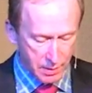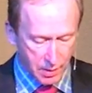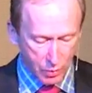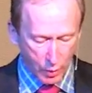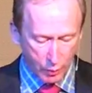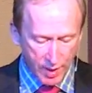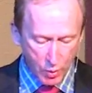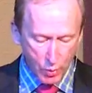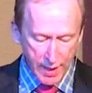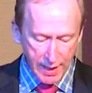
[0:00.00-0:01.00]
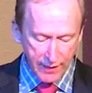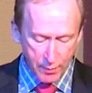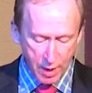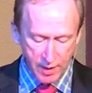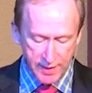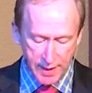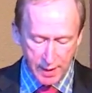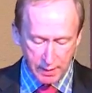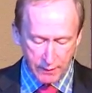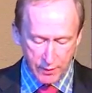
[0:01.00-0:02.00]
We run away from
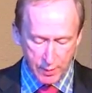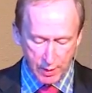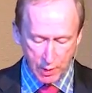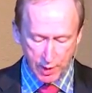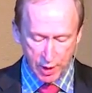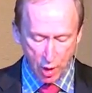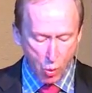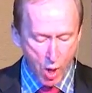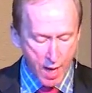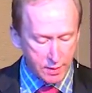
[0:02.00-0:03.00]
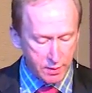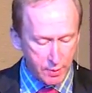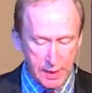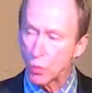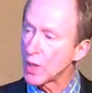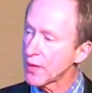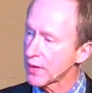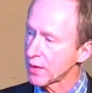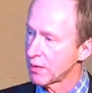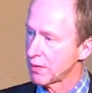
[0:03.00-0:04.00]
ourselves because we don't want to be with
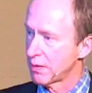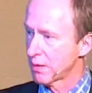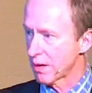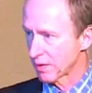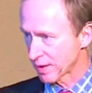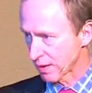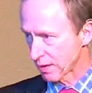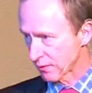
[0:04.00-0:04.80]
ourselves.